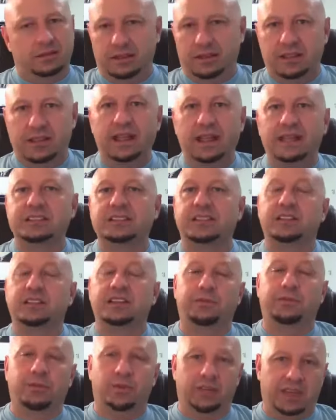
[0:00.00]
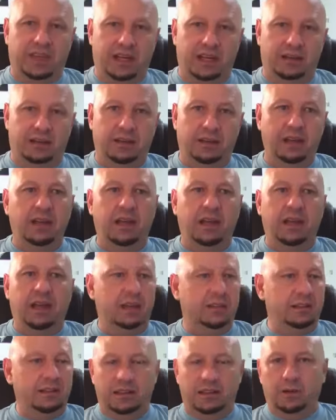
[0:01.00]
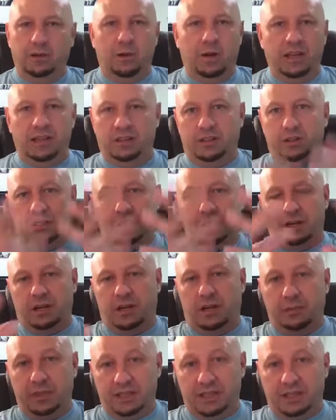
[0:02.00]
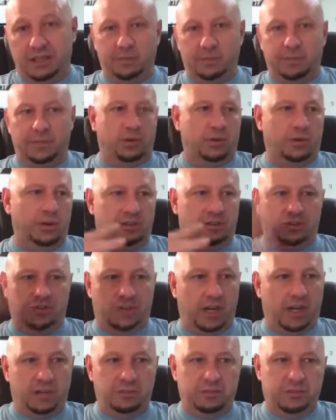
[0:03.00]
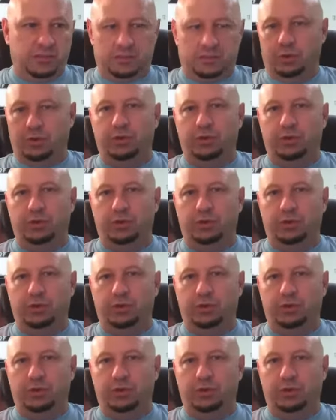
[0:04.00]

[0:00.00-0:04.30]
it's a different thing. And you know what? You can call me a hypocrite. James threw